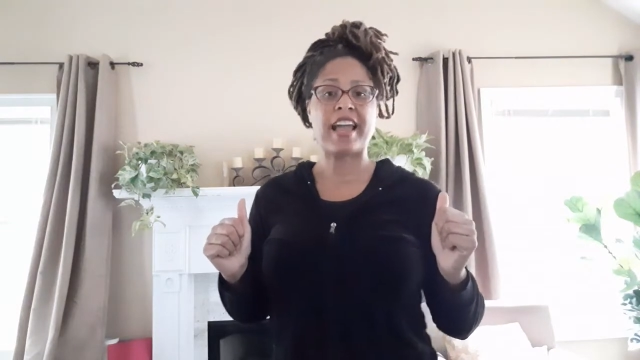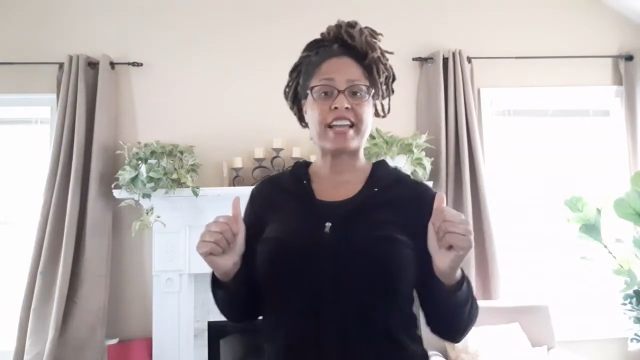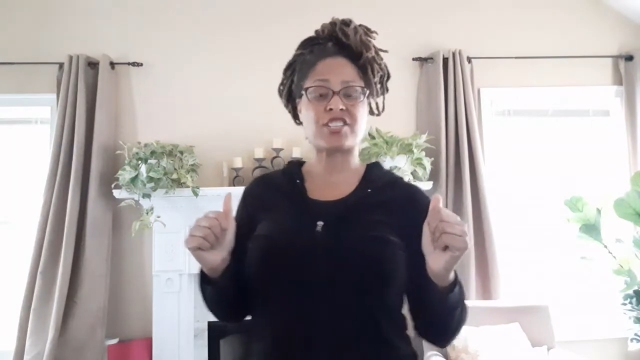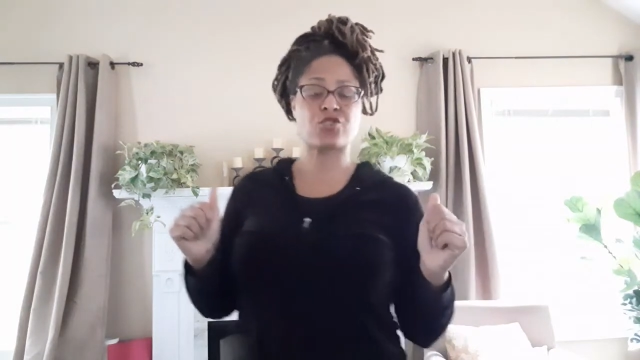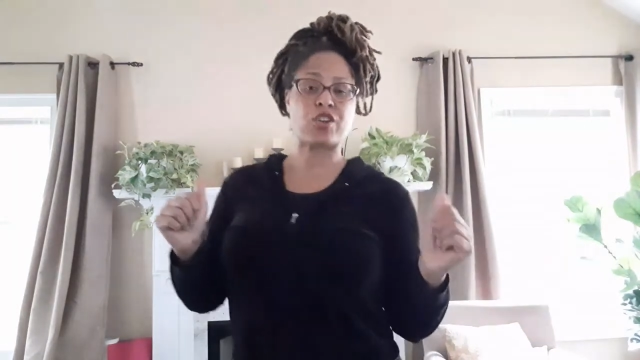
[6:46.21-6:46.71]

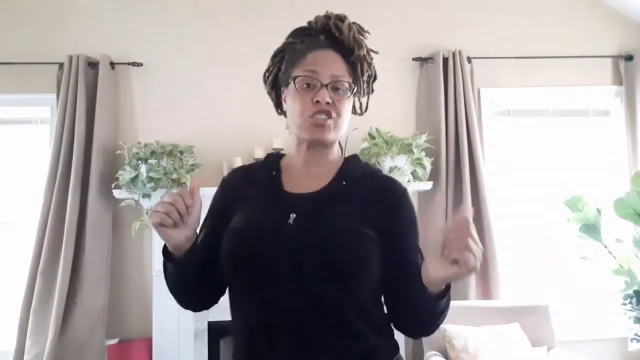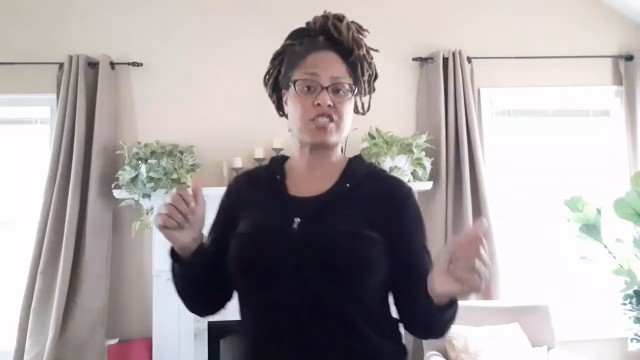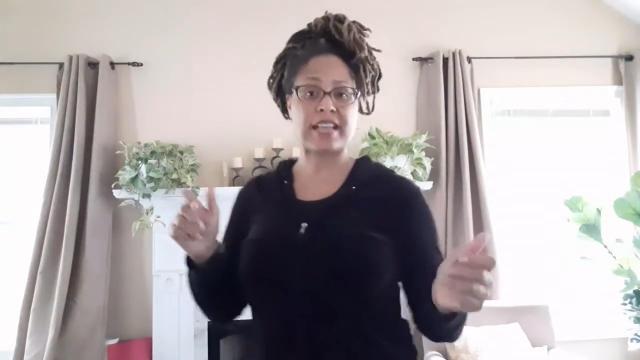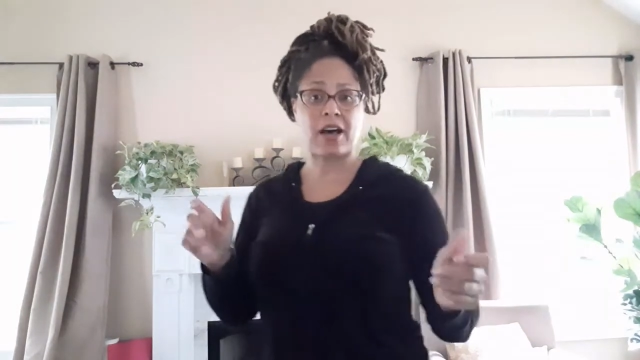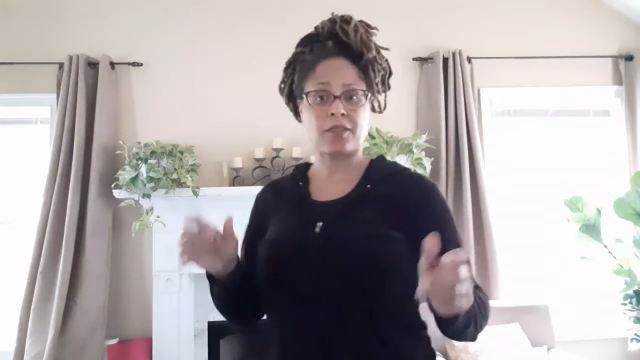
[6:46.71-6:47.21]
It
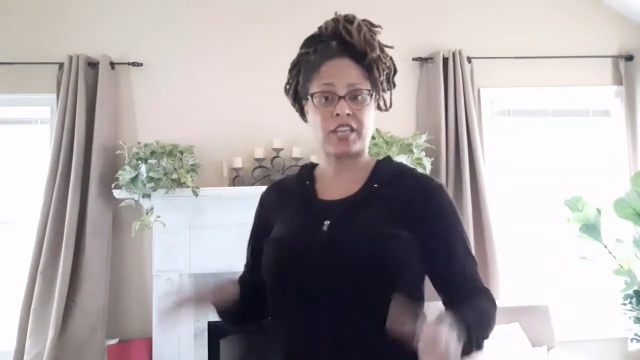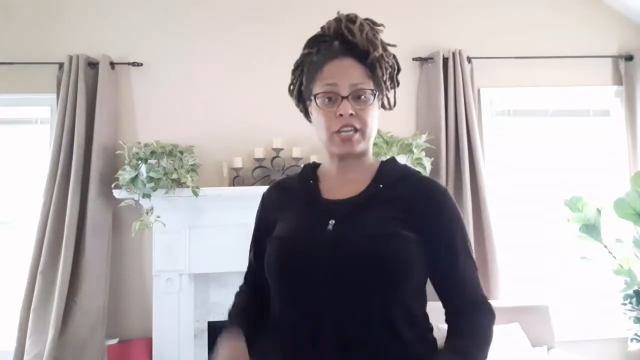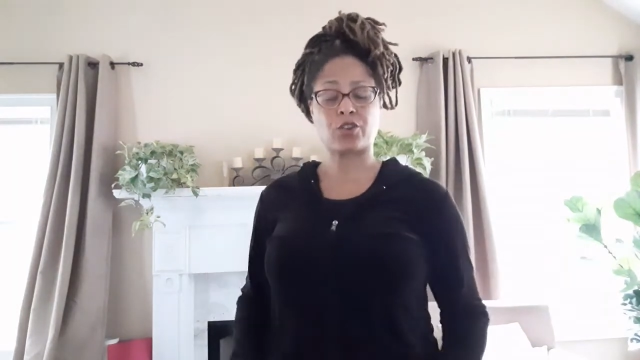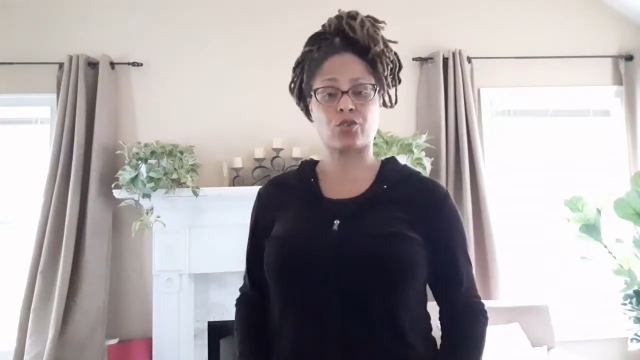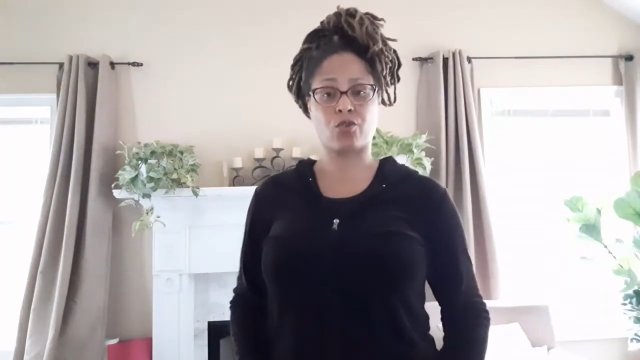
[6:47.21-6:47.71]
stretches out the
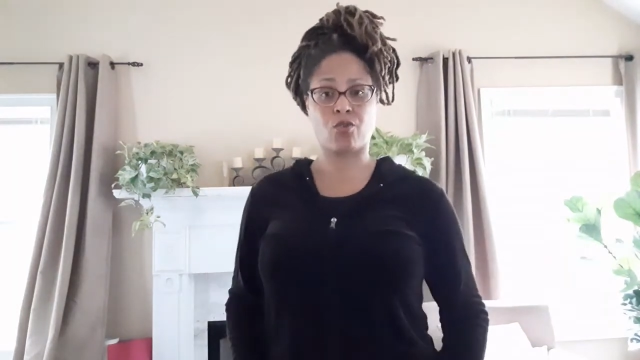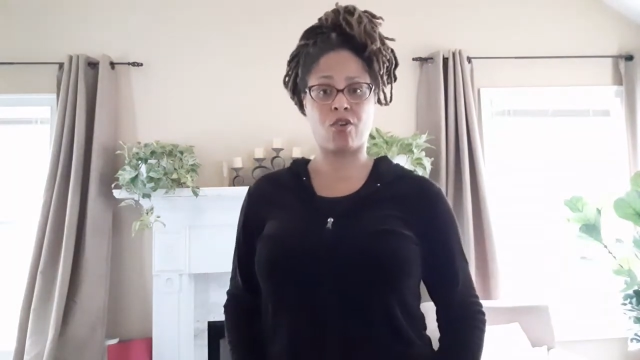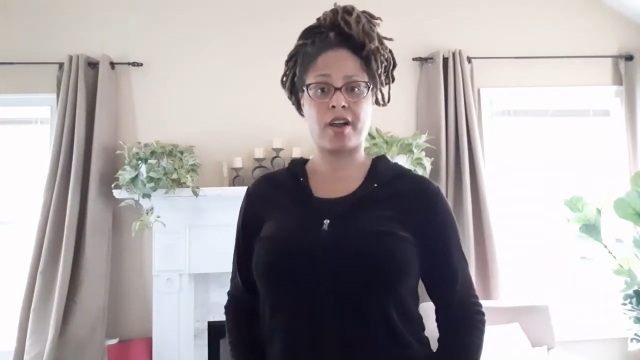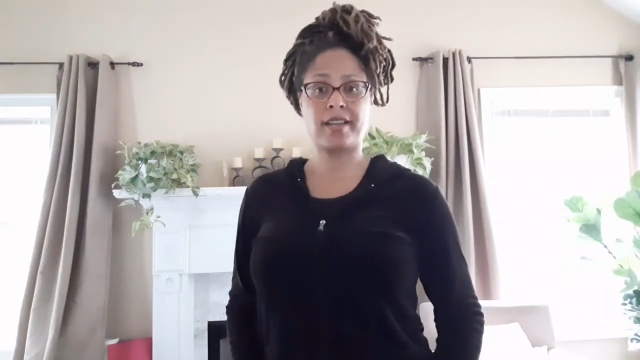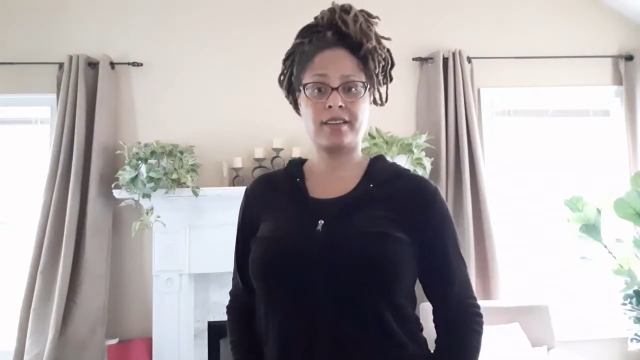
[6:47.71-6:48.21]
inner
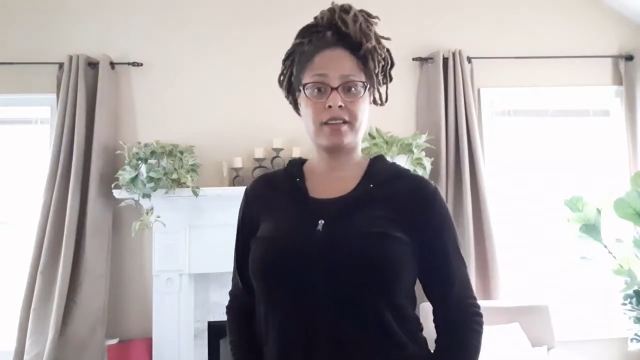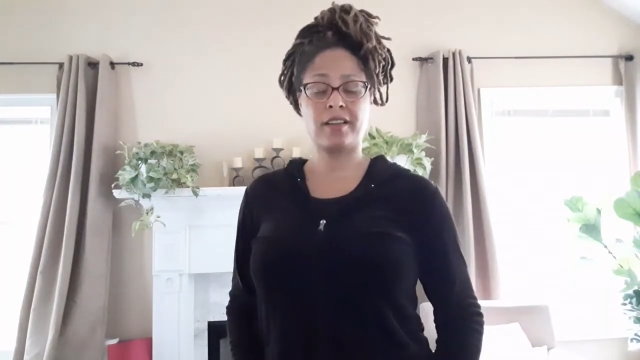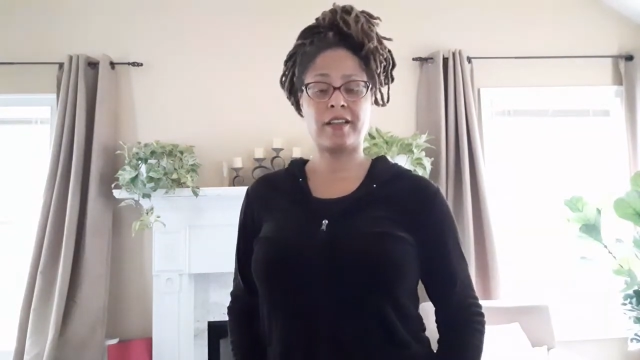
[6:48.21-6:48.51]
groin,